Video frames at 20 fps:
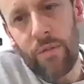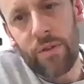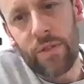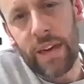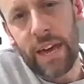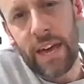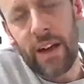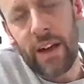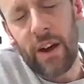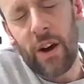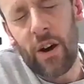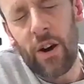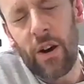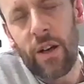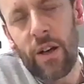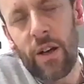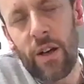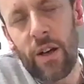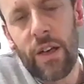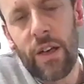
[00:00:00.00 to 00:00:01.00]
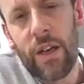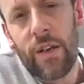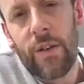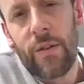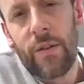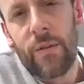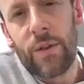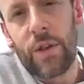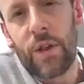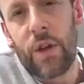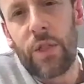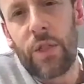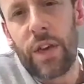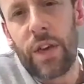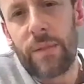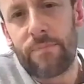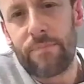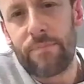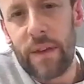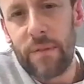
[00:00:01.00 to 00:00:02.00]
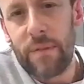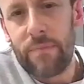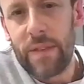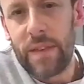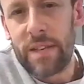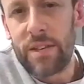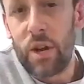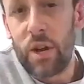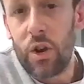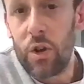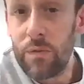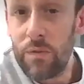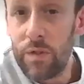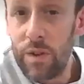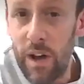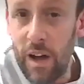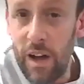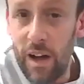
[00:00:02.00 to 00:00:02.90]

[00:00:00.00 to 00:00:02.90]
whether they are, there's a lot of